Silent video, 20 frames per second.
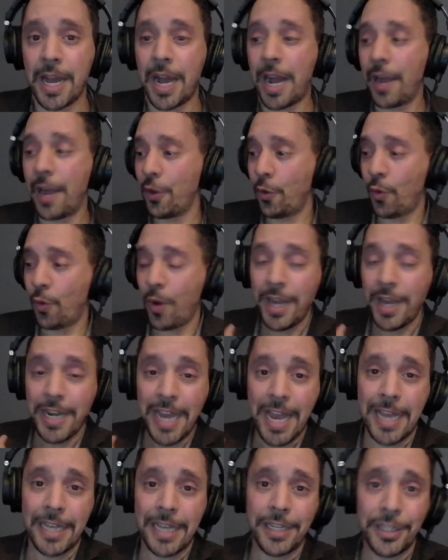On the one
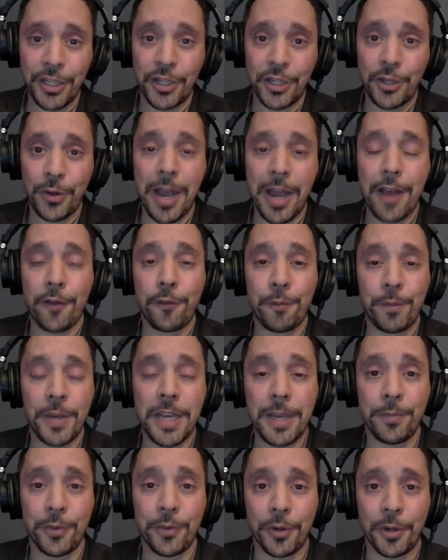end, you have
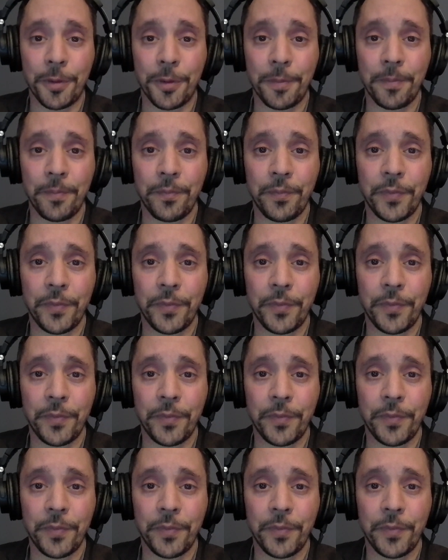people